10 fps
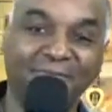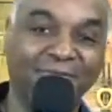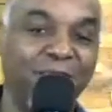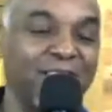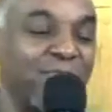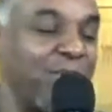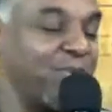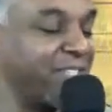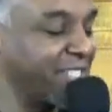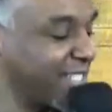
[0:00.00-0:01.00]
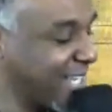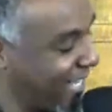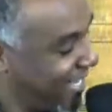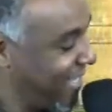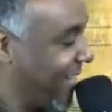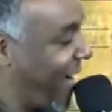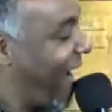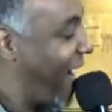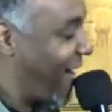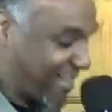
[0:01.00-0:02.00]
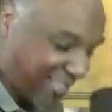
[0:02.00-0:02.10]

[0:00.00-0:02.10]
Reggie Wooten, Sister Kanitha Carr.